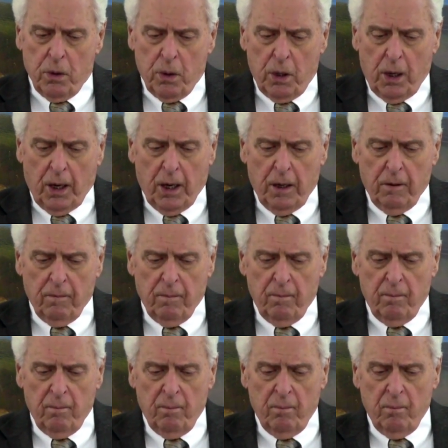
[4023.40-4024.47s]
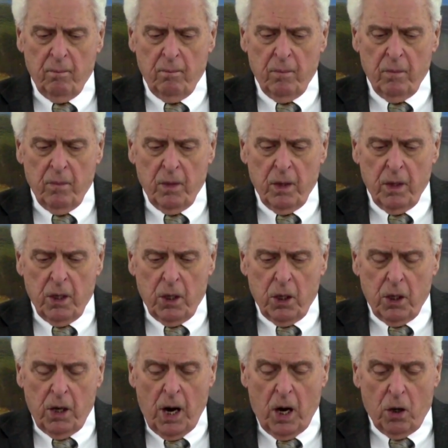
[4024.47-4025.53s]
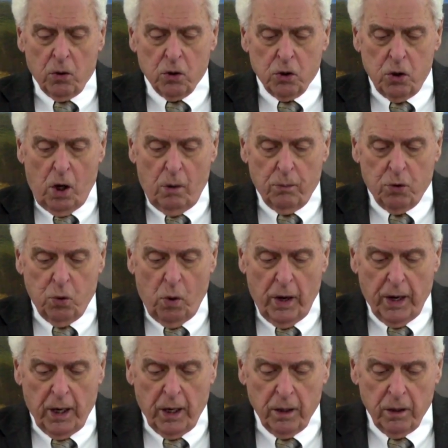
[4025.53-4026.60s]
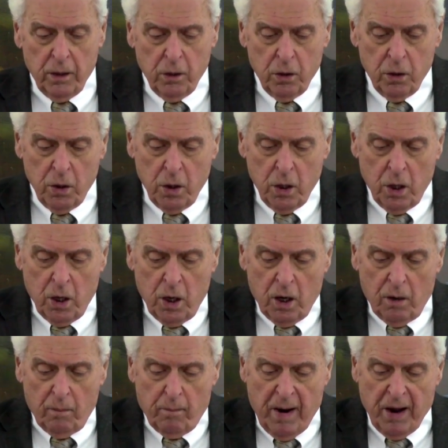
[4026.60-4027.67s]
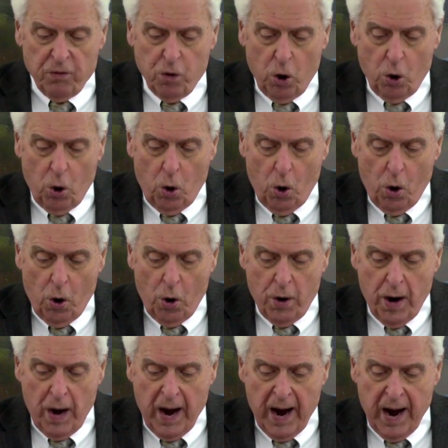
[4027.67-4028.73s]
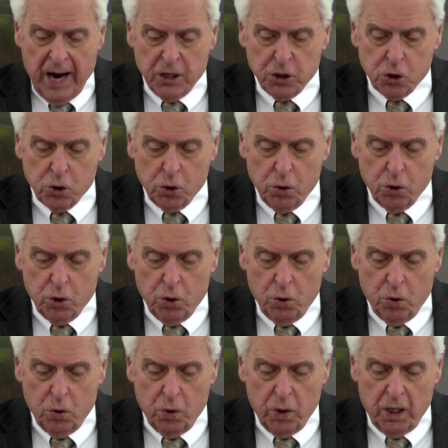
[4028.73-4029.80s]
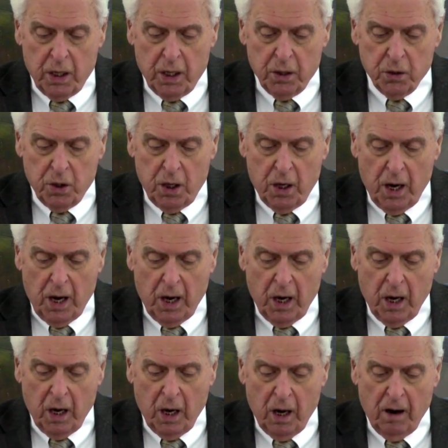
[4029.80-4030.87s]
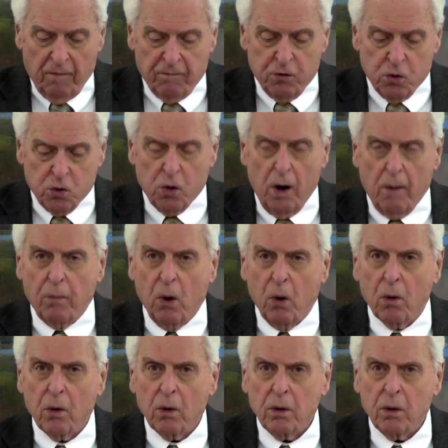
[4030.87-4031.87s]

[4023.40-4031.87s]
okay? Now, Psalm 20. May the Lord answer you in the day of trouble,